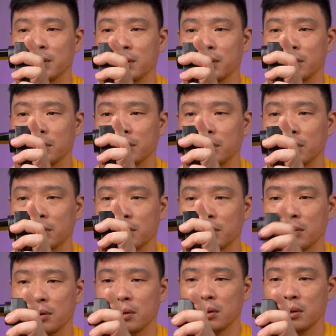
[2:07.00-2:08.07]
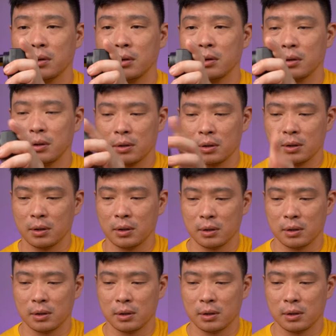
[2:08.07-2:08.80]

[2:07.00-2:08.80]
(silence)